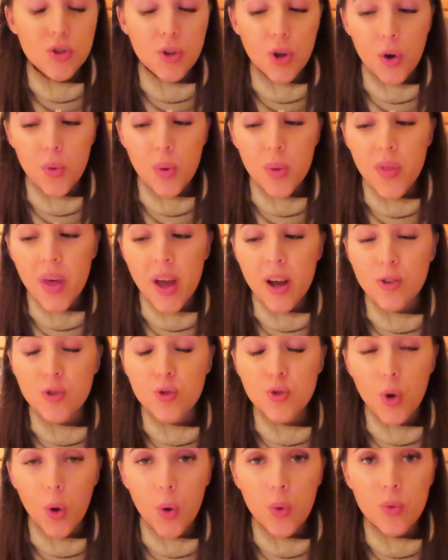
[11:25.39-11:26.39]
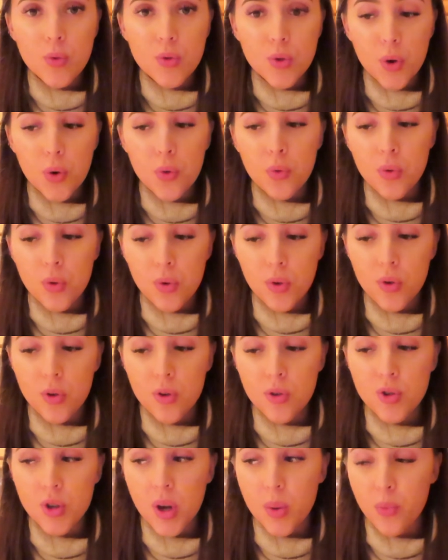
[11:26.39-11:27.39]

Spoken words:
So they are so, so good.